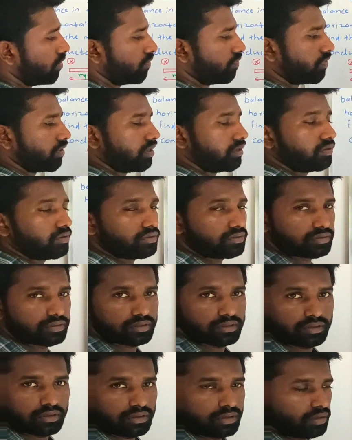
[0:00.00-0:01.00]
to find out?
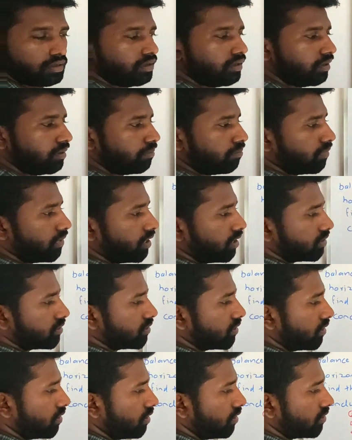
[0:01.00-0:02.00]

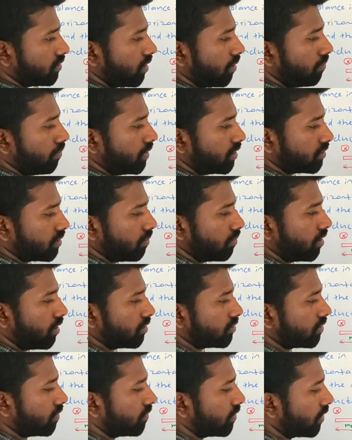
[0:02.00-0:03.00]
Mass. This m is the
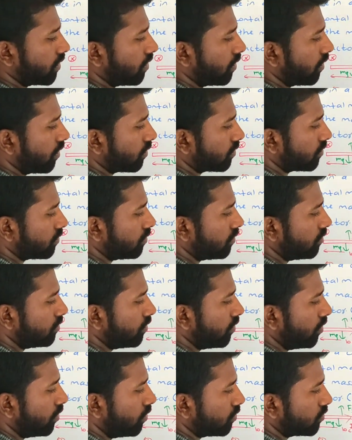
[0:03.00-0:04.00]
mass of the conductor.
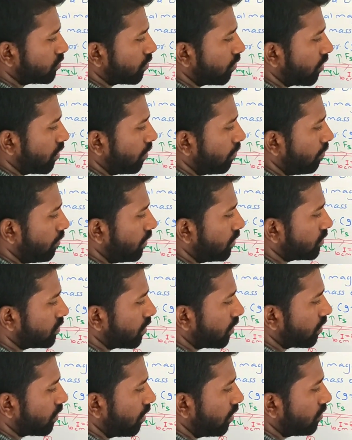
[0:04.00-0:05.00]
So m is
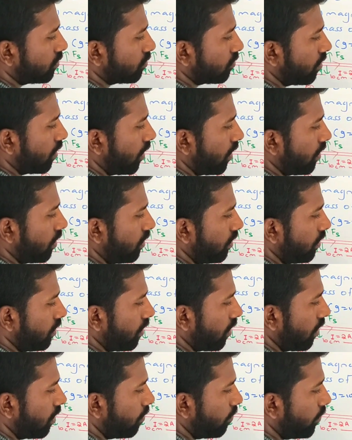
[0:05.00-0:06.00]
equal to
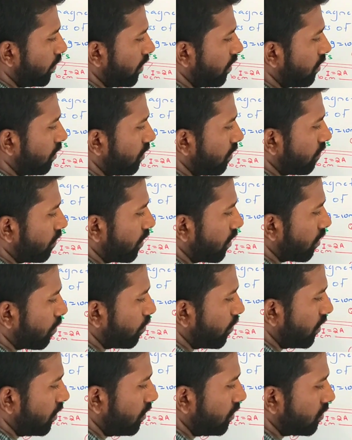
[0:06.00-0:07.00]
ILB divided
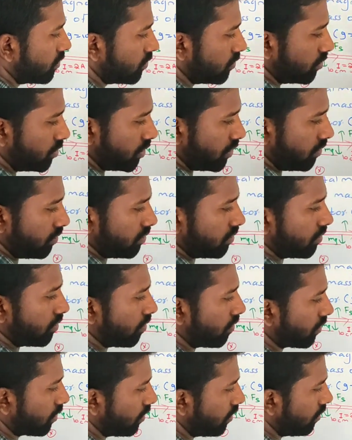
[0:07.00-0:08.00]
by g.
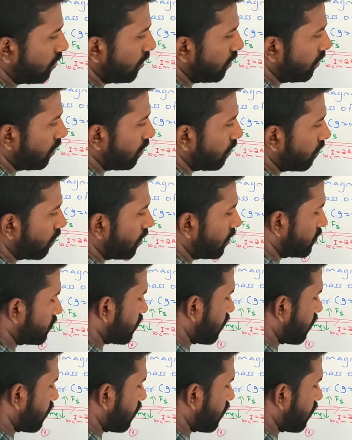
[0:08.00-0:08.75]
Okay. What is